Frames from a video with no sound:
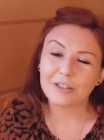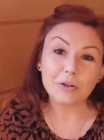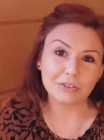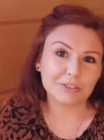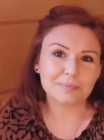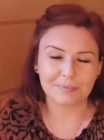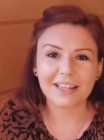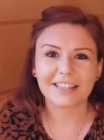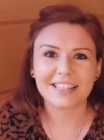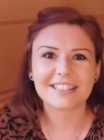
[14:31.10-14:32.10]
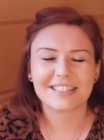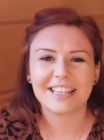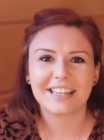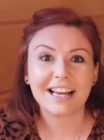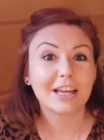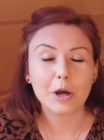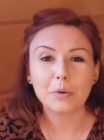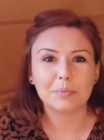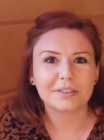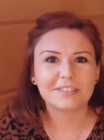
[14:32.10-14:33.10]
in autumn I guess yeah I
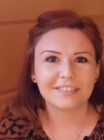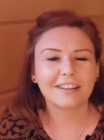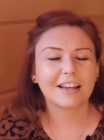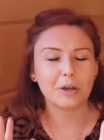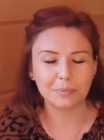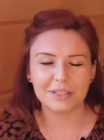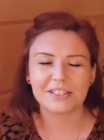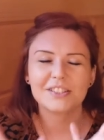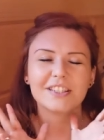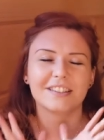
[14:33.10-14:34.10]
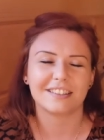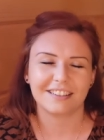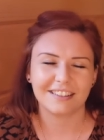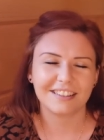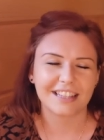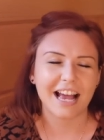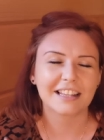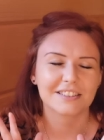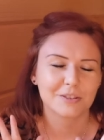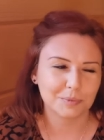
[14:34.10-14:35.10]
hope I hope this year it
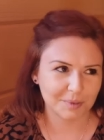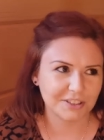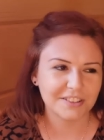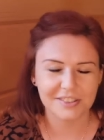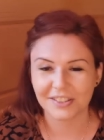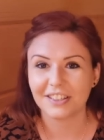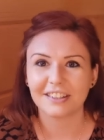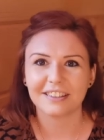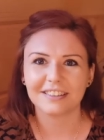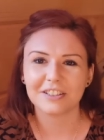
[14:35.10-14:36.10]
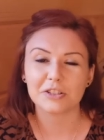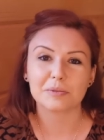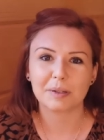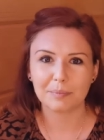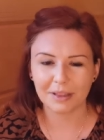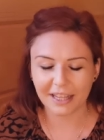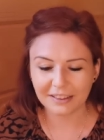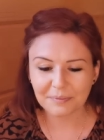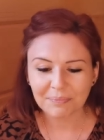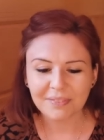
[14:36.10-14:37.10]
has to be this year this is my
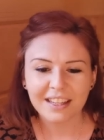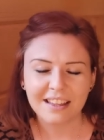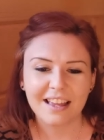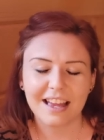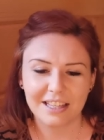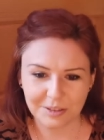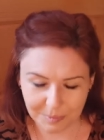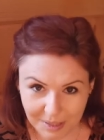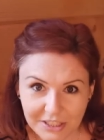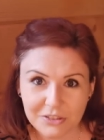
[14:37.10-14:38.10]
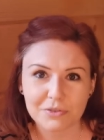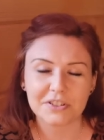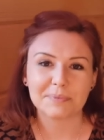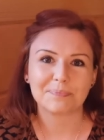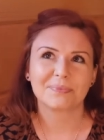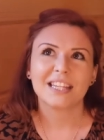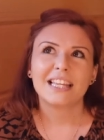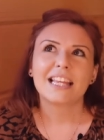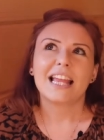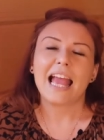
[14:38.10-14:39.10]
plan and my dream
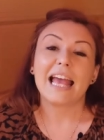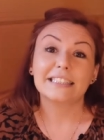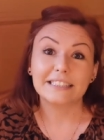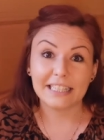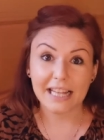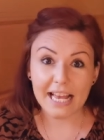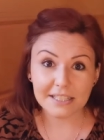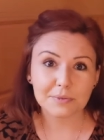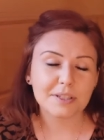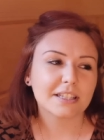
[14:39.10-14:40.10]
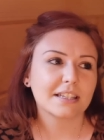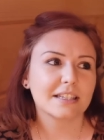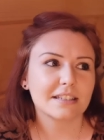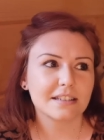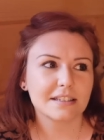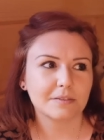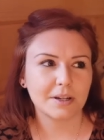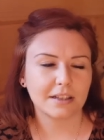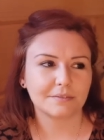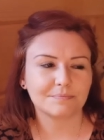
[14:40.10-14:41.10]
and the last weekend,
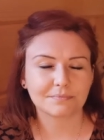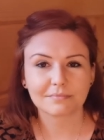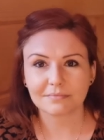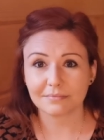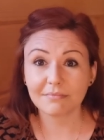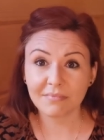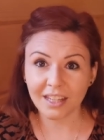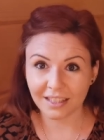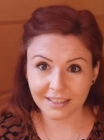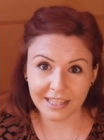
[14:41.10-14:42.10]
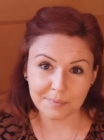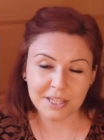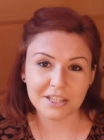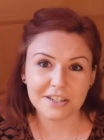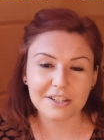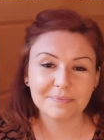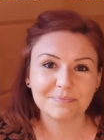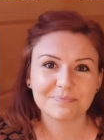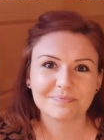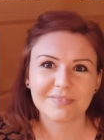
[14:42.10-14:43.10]
well, I came here.
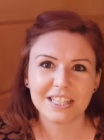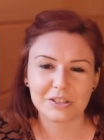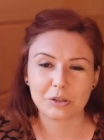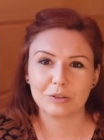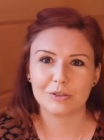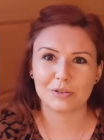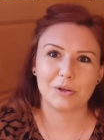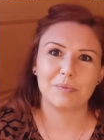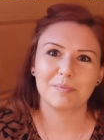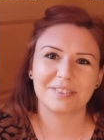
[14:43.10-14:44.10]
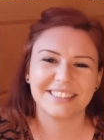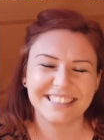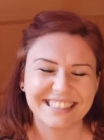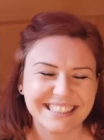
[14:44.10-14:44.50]
It's called Ząb